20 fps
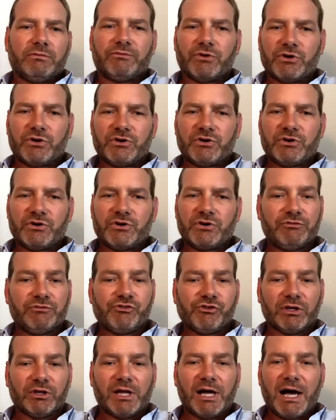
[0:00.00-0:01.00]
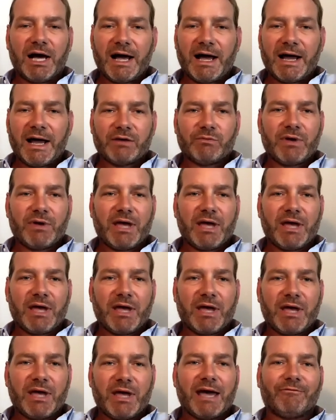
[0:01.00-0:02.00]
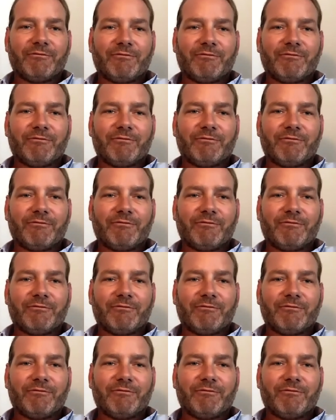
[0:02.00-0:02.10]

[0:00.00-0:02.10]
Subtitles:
1st of July, we have